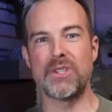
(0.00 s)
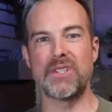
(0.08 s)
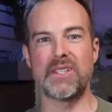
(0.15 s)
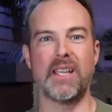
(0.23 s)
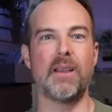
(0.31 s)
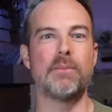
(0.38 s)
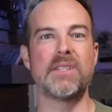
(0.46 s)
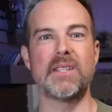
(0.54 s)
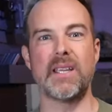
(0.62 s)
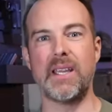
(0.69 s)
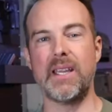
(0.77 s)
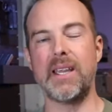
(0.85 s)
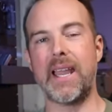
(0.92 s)
C M
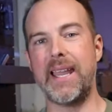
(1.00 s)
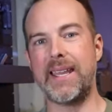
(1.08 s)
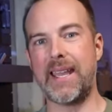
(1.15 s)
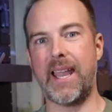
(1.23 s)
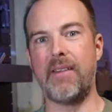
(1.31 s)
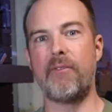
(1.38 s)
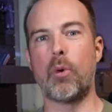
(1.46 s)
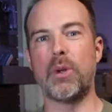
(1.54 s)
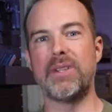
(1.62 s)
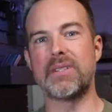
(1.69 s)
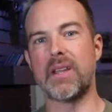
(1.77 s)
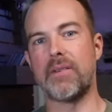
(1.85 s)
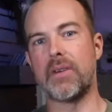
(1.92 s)
C A K
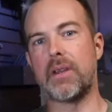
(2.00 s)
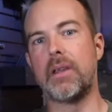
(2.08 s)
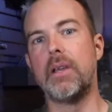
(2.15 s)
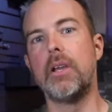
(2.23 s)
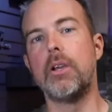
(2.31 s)
forty-seven